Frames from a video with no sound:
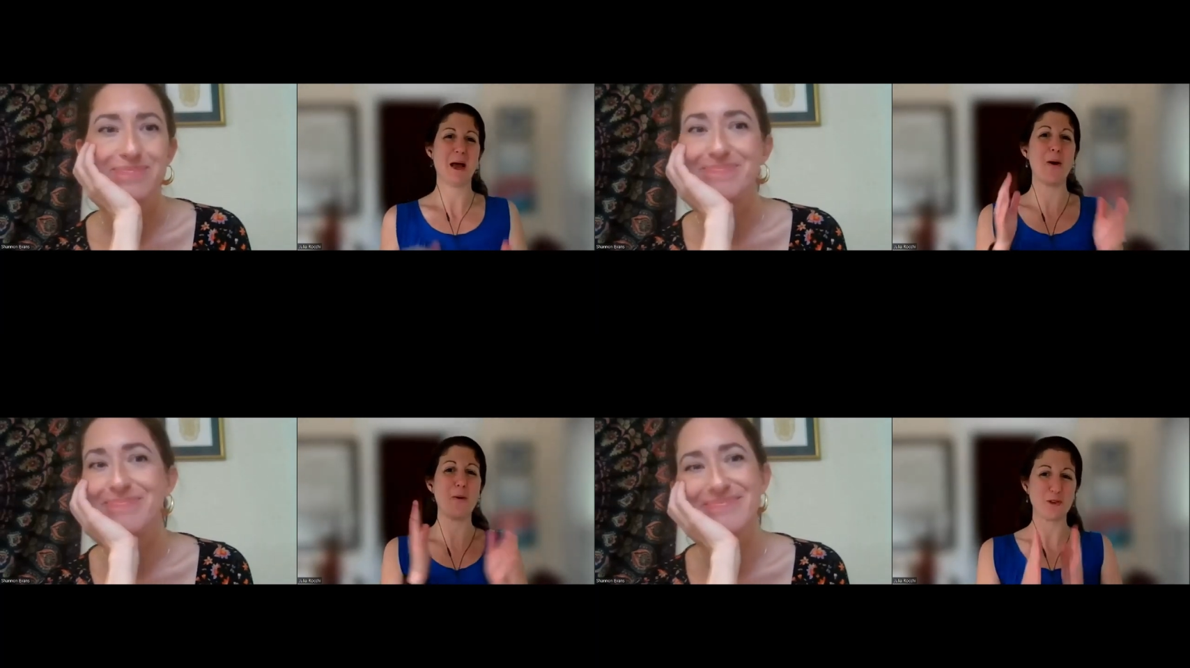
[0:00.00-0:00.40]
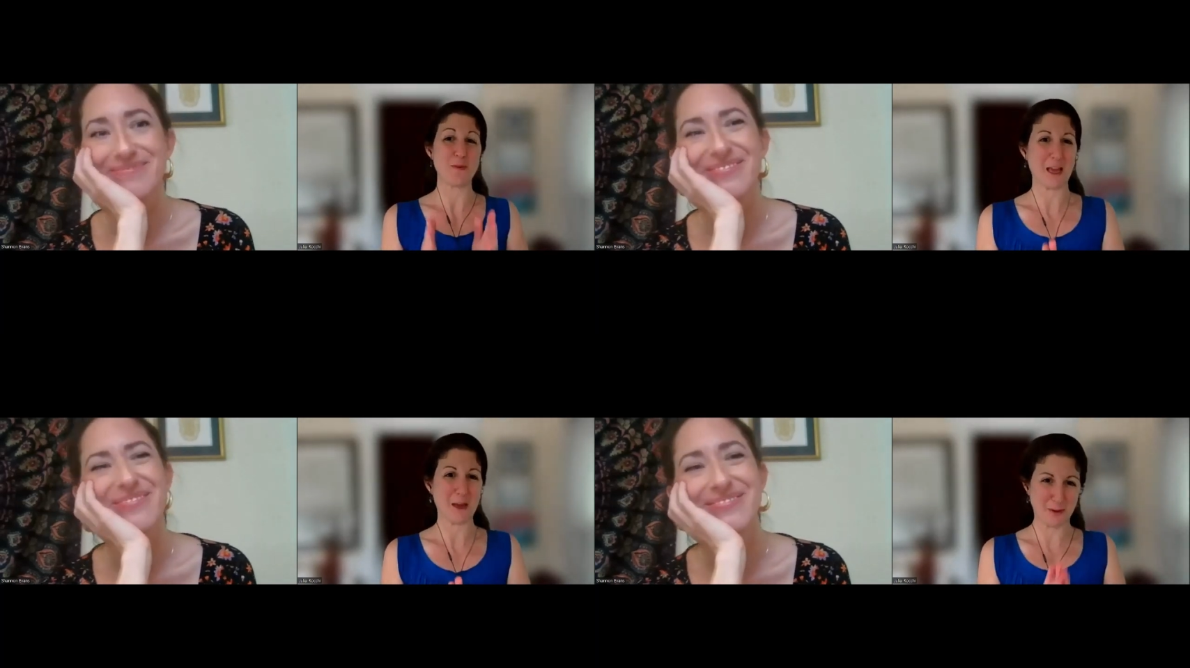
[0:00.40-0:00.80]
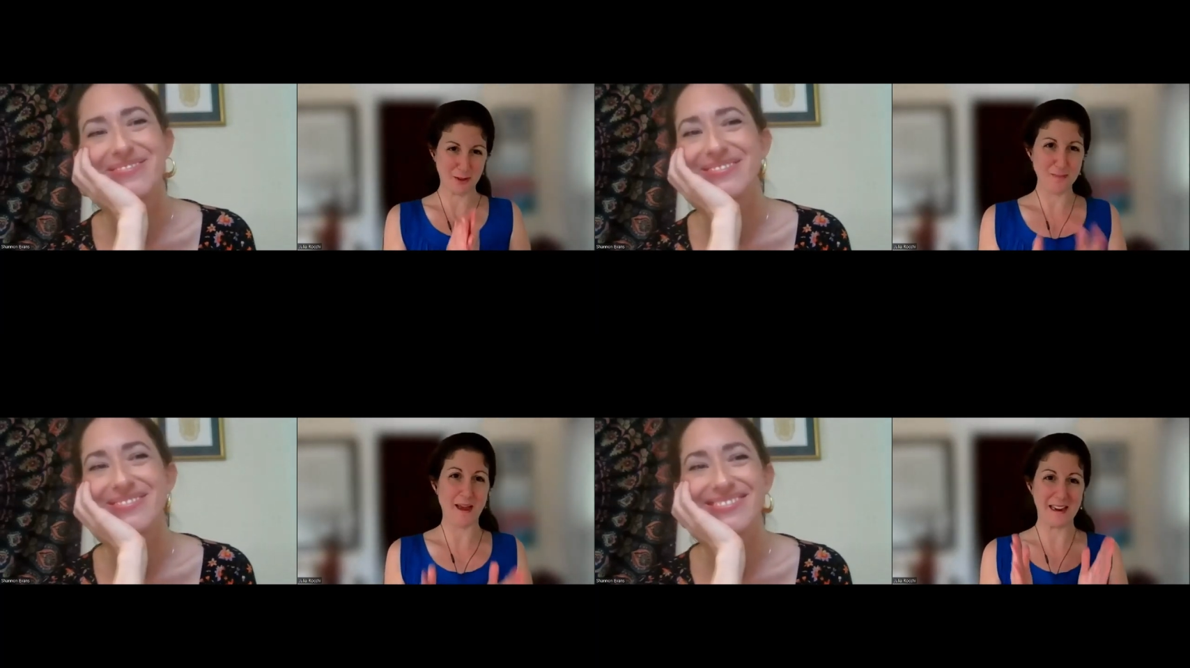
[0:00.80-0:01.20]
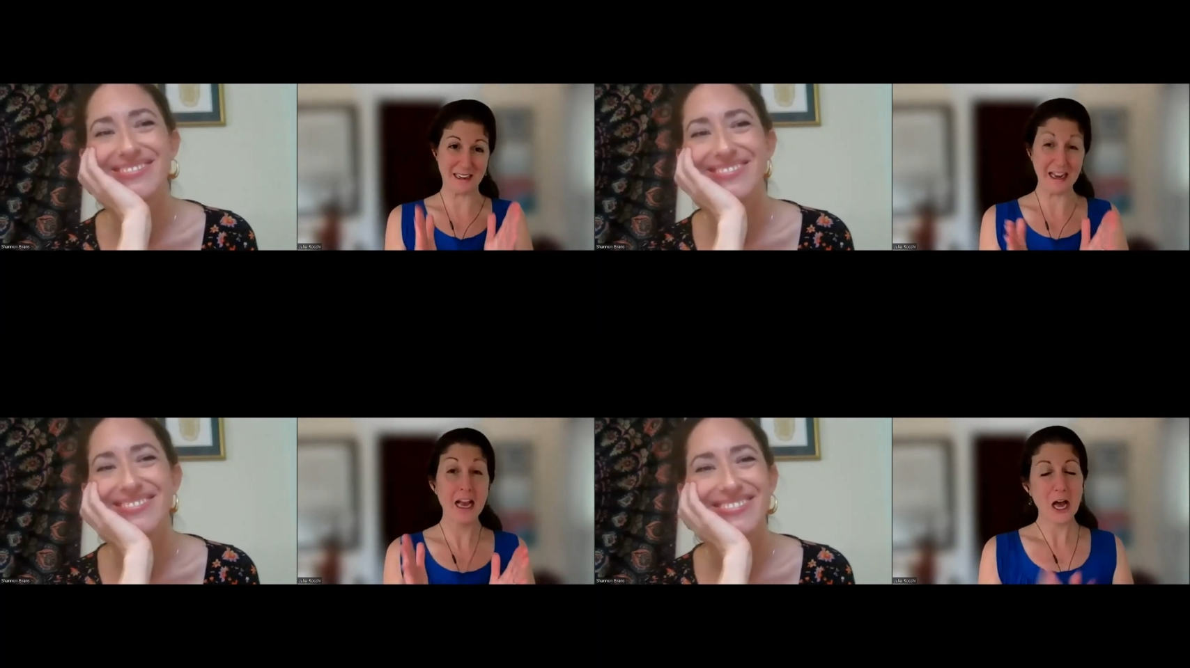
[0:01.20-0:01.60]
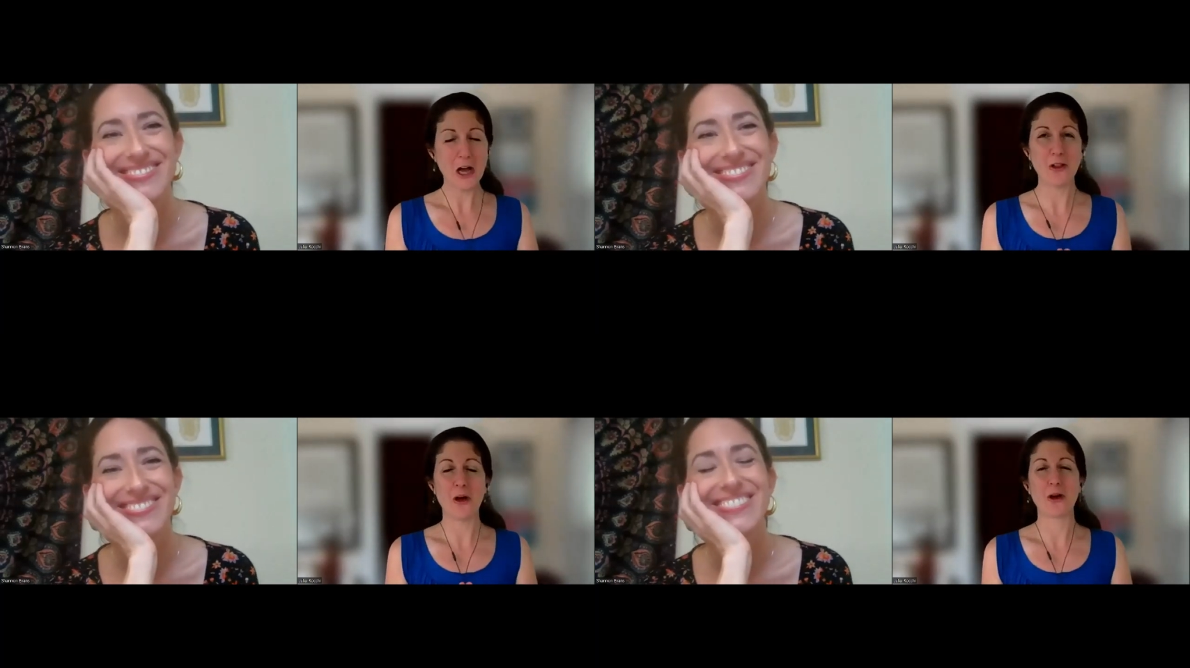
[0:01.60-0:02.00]
Speaker 1: not always being able to spend
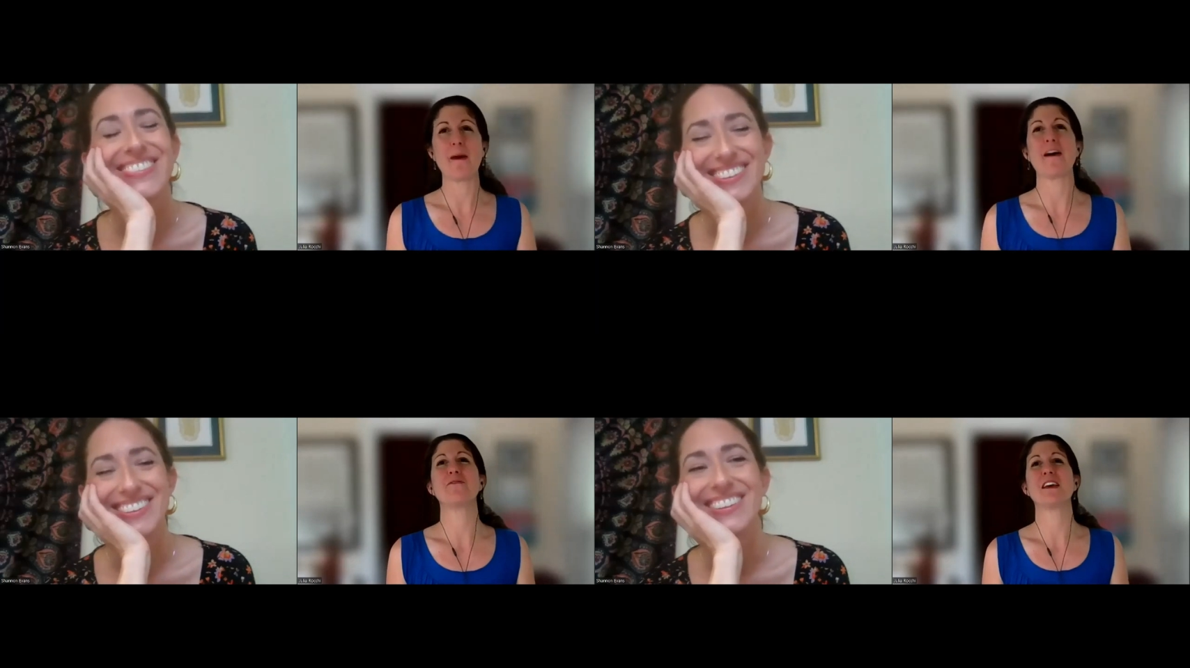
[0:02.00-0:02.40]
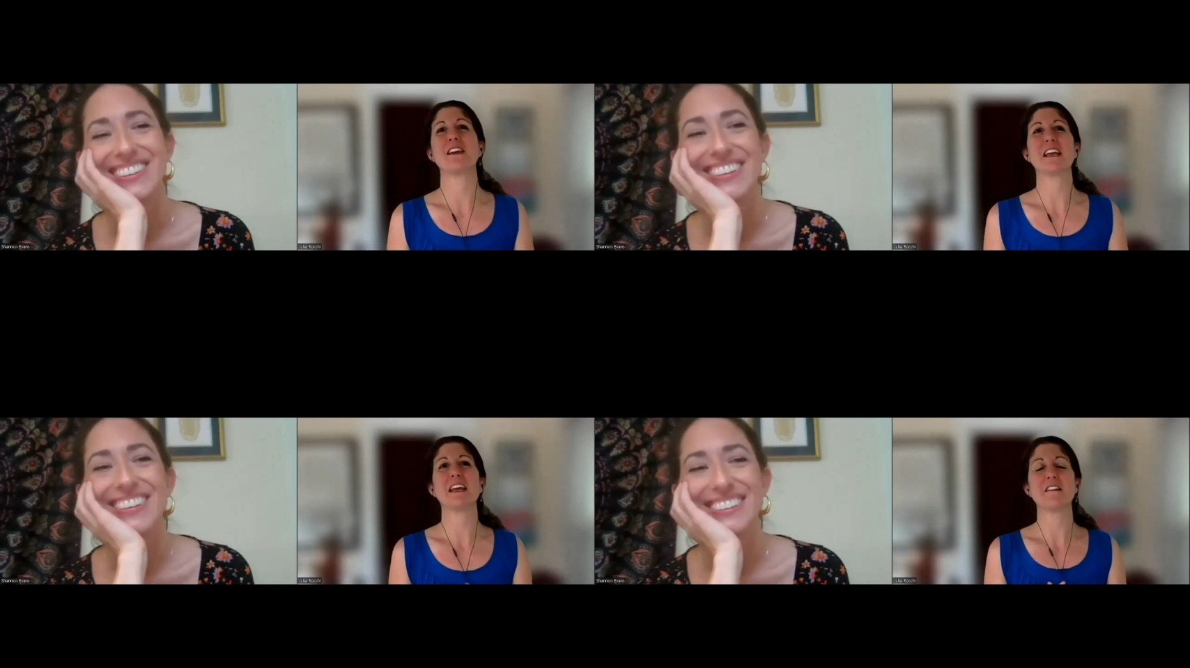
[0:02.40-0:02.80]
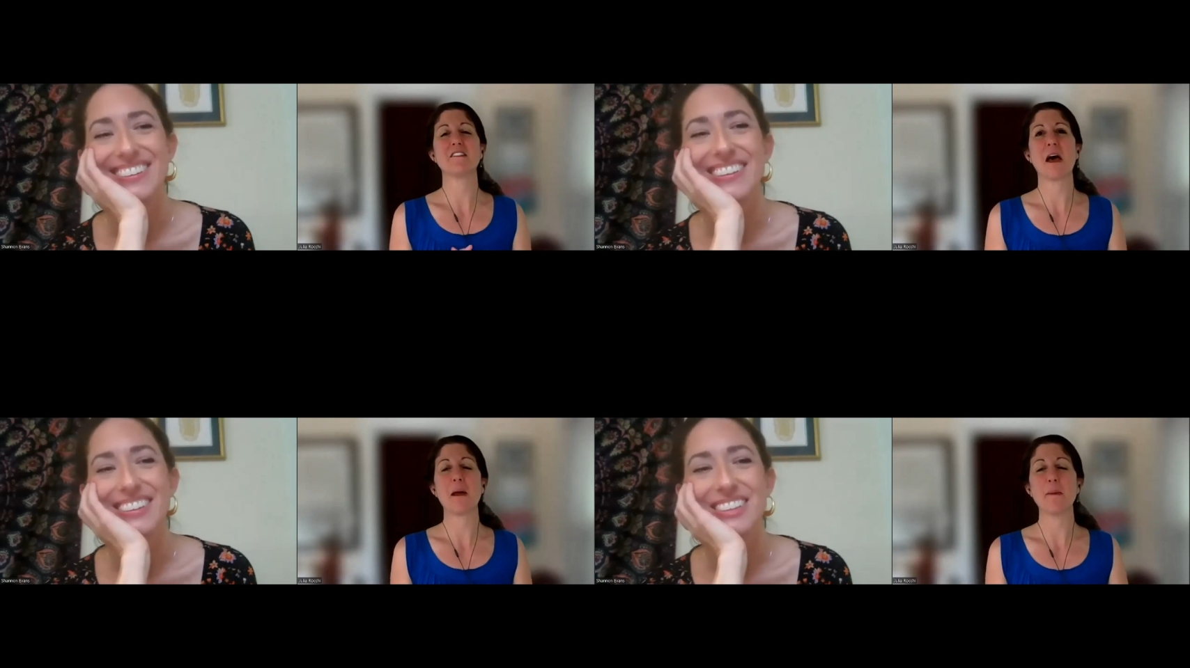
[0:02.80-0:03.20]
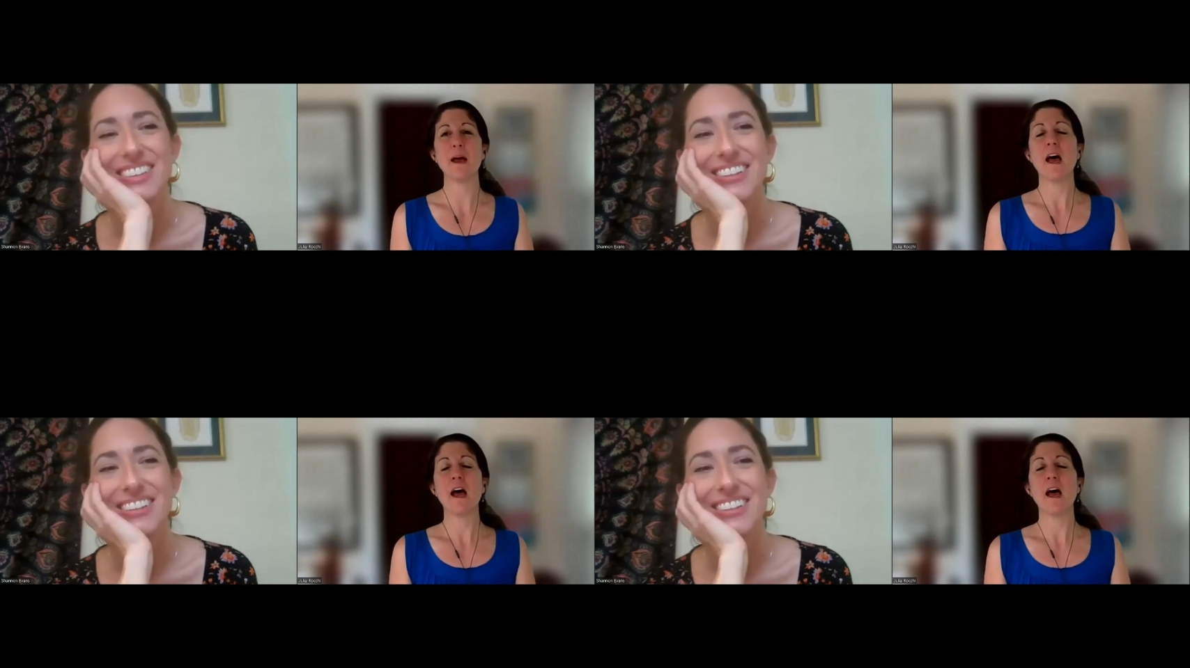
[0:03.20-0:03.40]
a long amount of dedicated time.